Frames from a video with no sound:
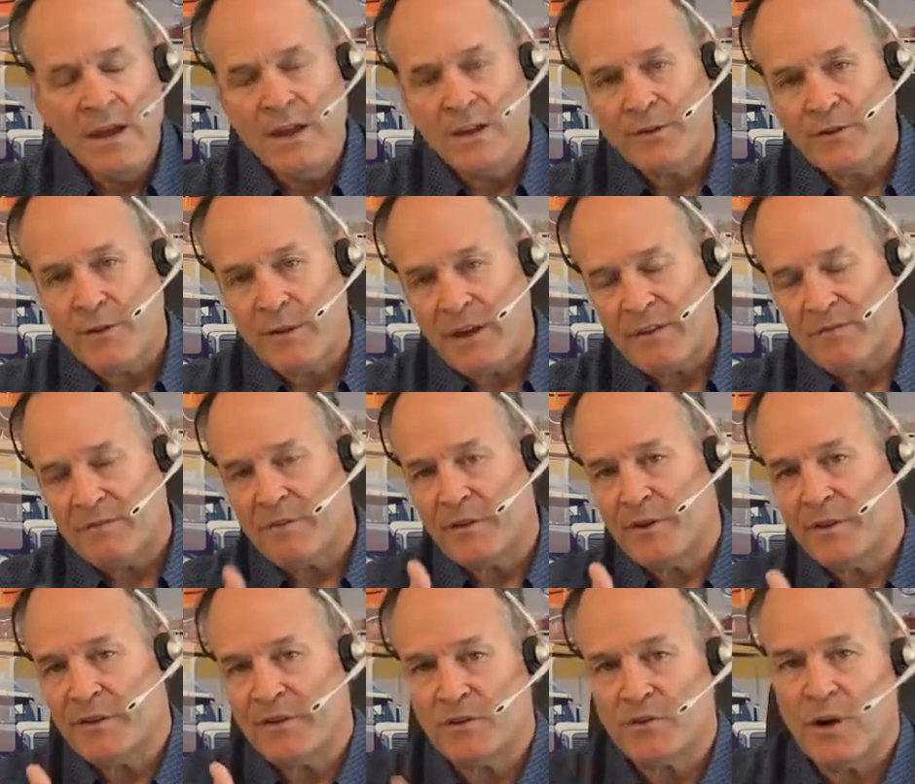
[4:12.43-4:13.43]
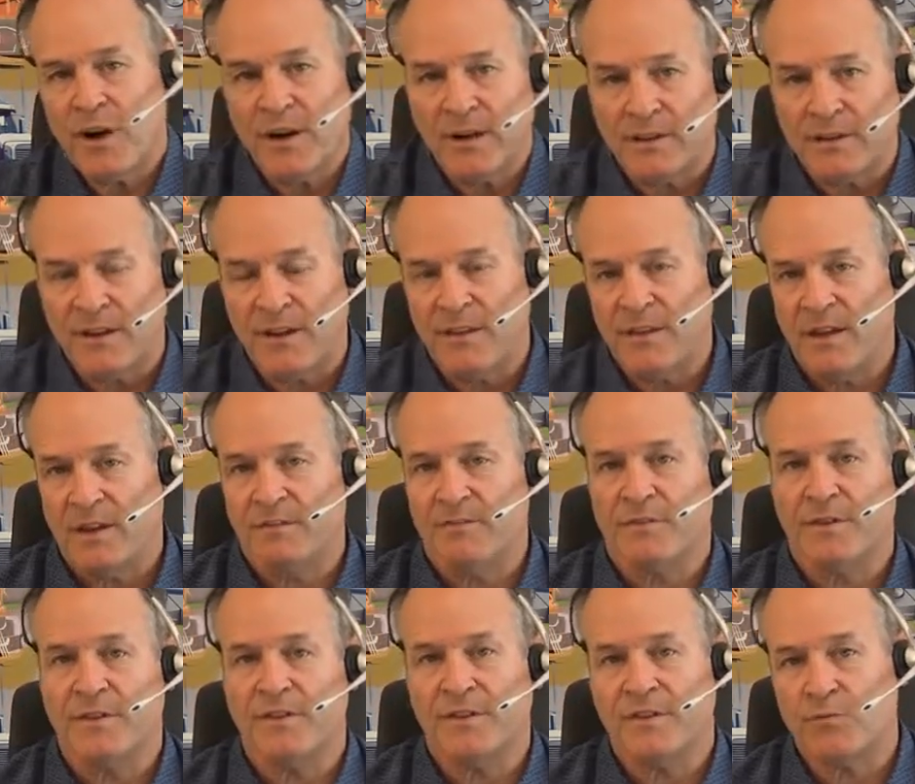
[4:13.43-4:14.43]
So that first trait, that
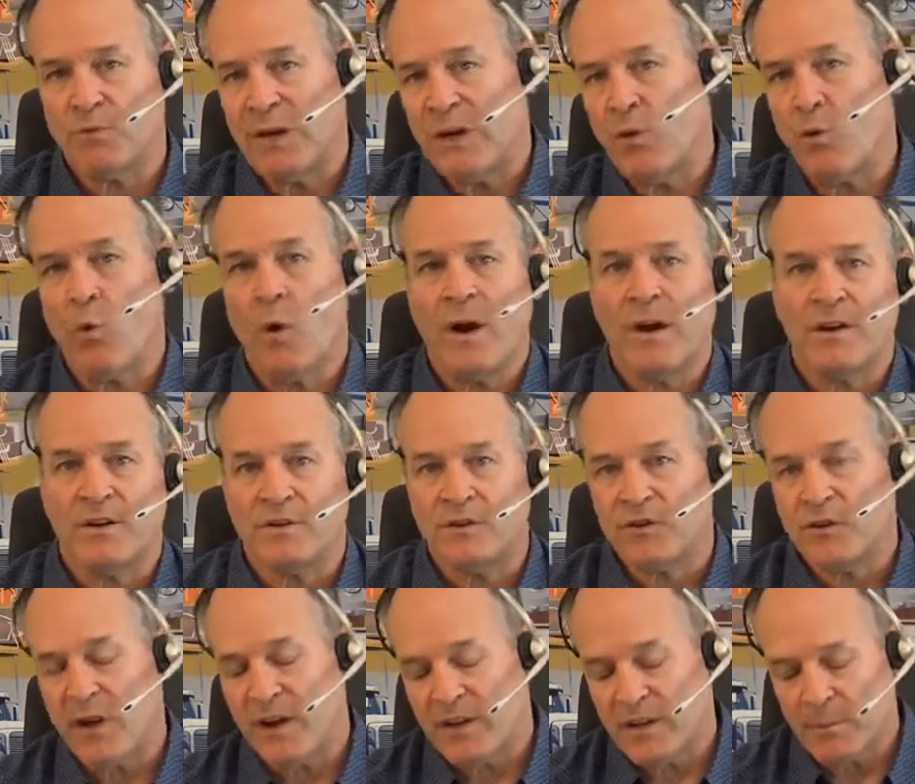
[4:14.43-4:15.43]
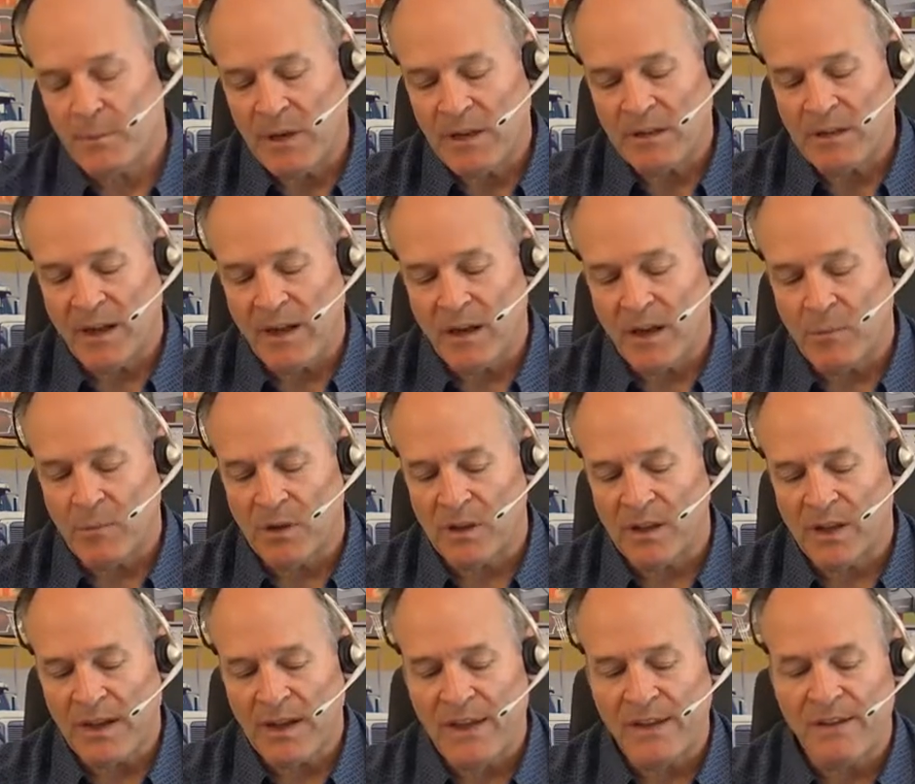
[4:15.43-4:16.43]
first required trait to be likable
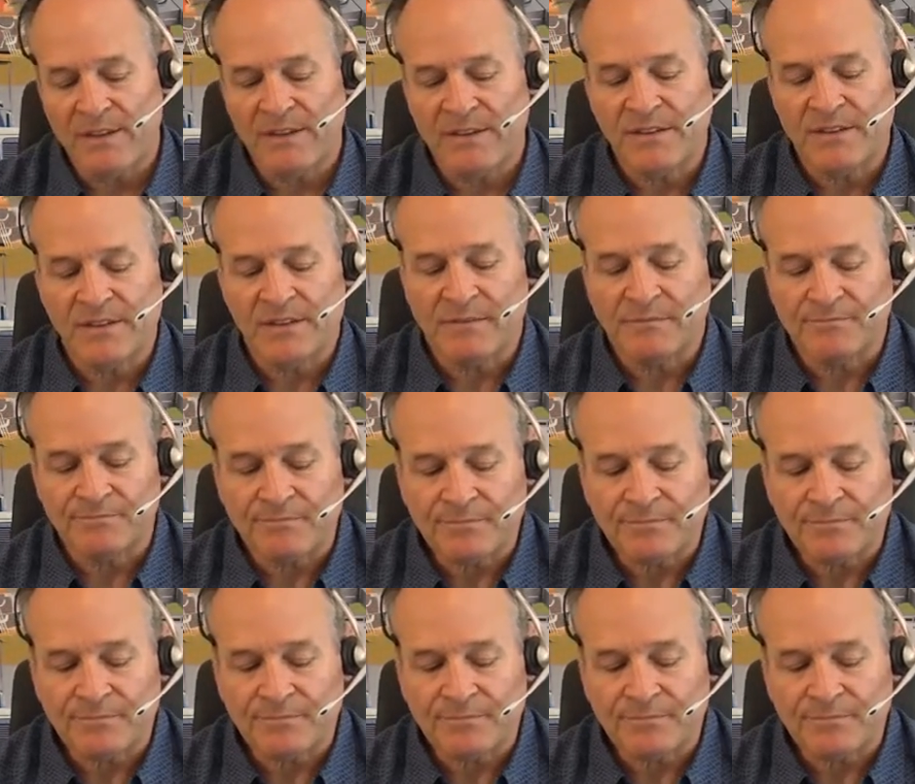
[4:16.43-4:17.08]
is